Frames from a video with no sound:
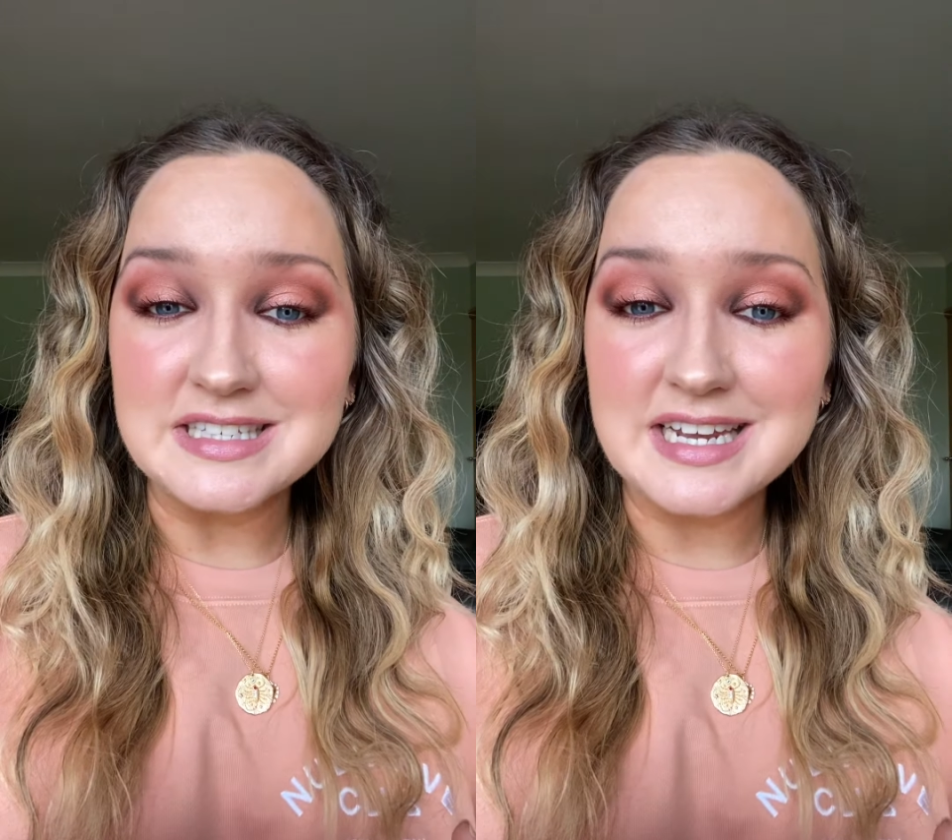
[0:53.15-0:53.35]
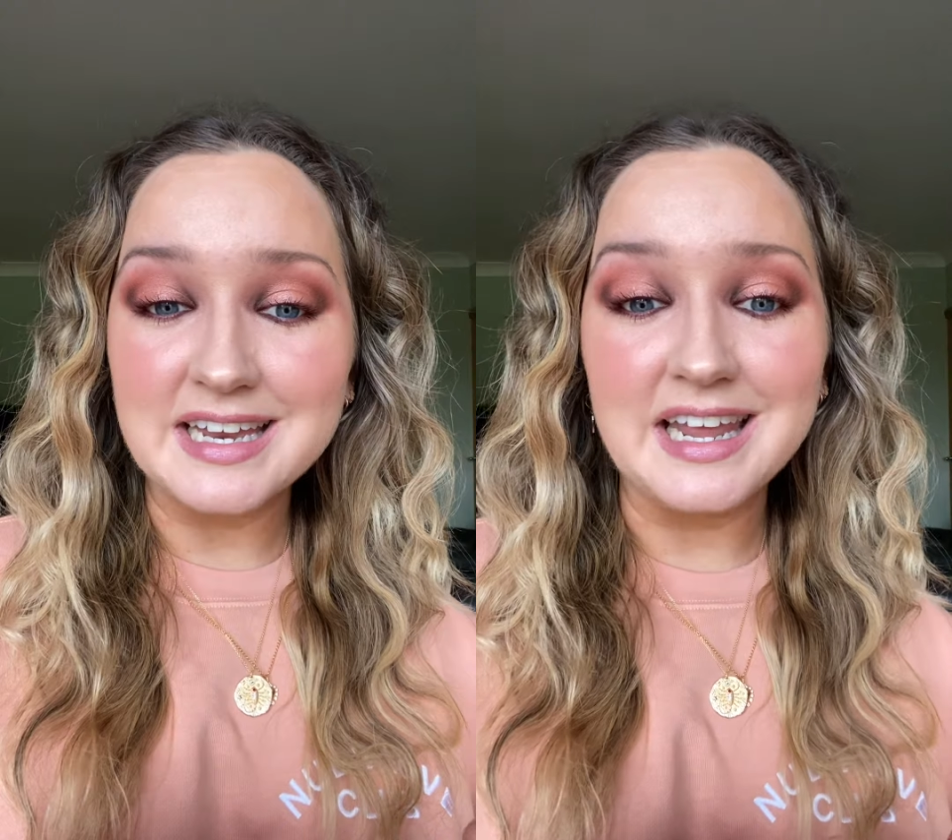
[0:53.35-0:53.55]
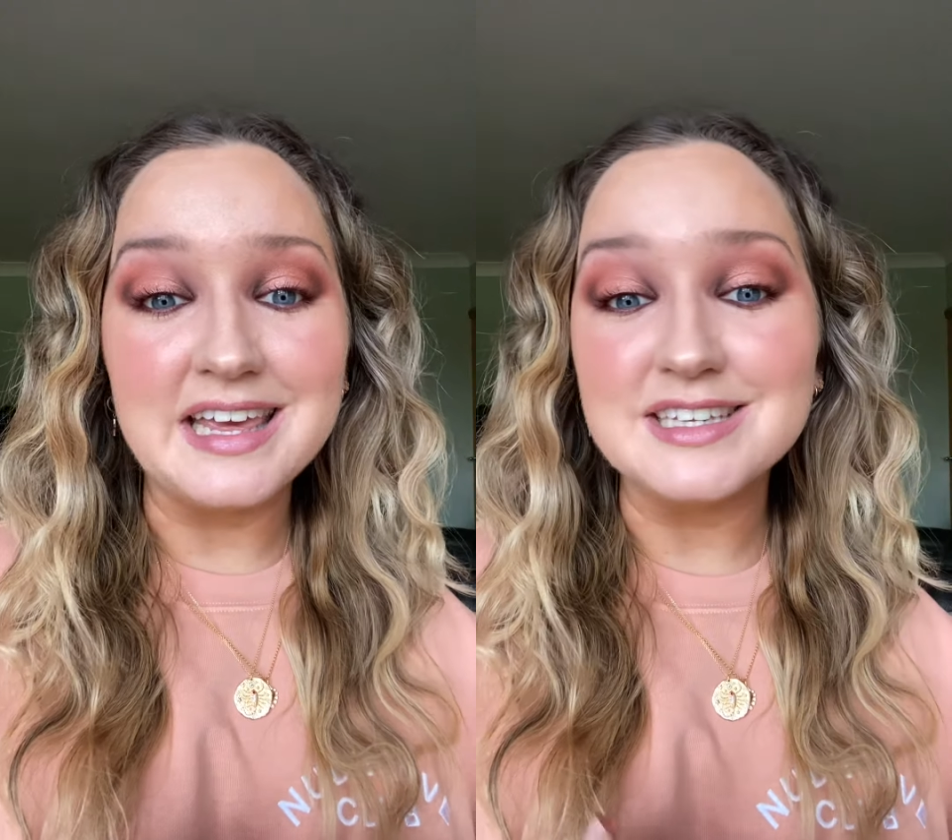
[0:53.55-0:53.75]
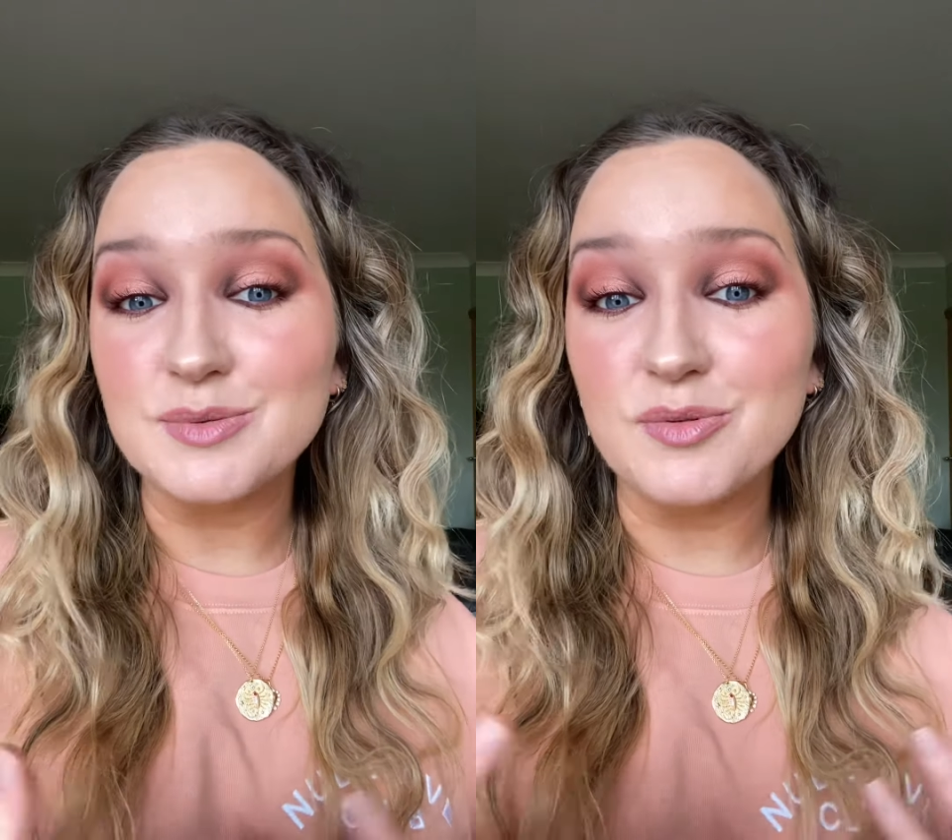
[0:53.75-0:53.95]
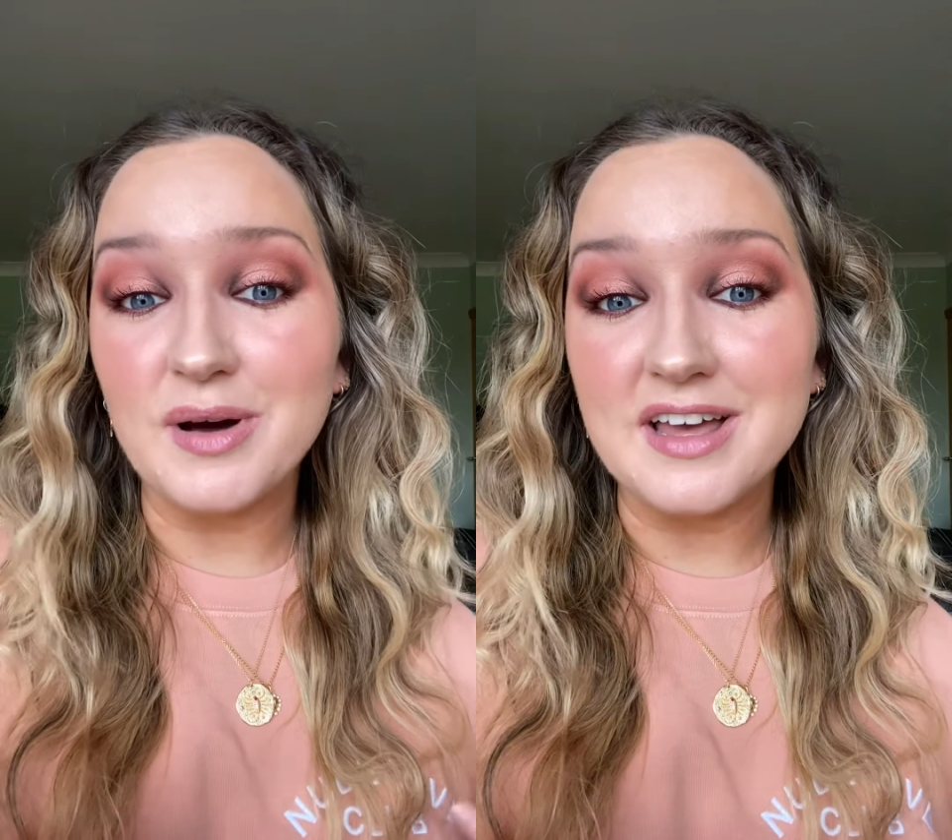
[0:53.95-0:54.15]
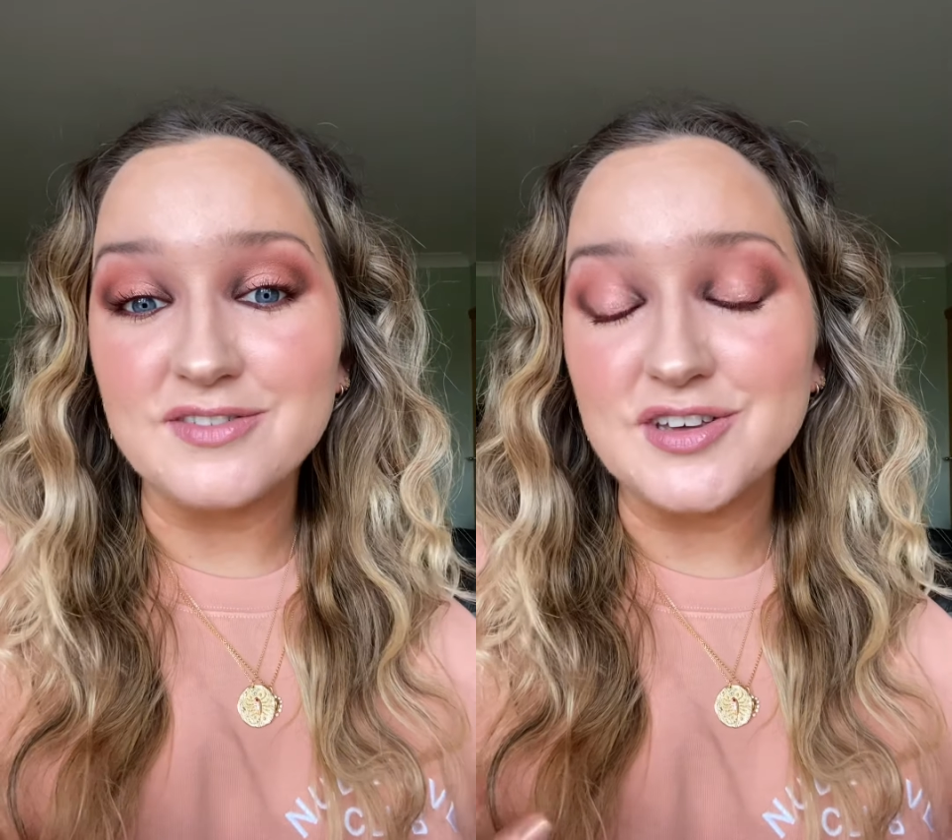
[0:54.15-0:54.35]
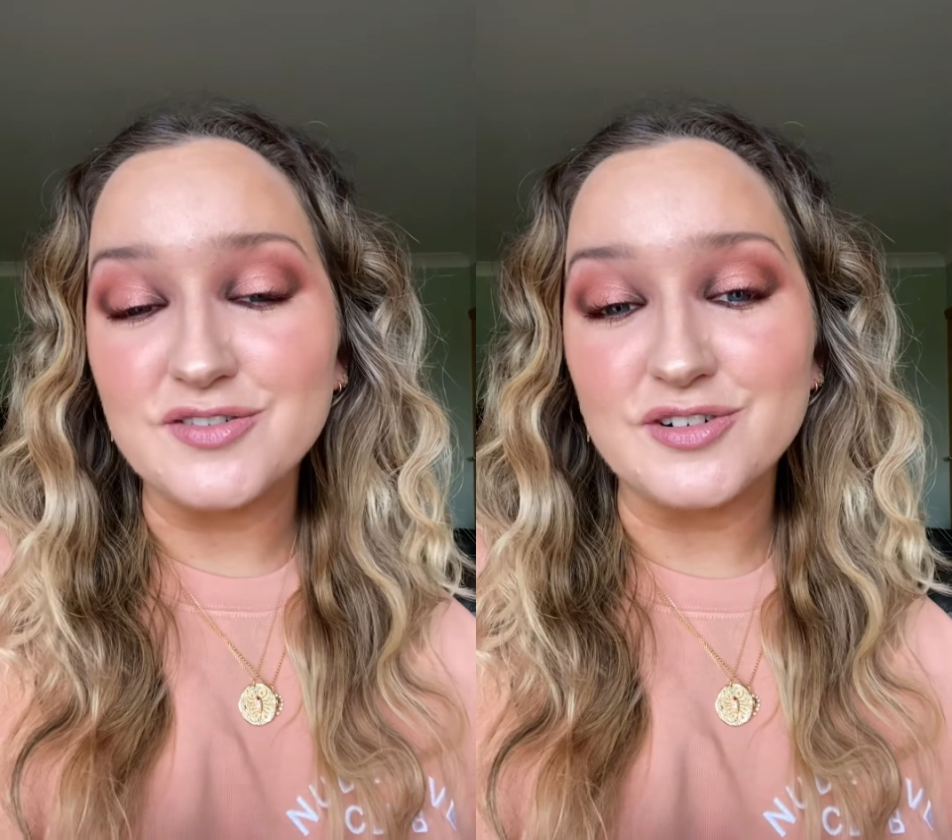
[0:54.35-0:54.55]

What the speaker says: techniques with whatever you've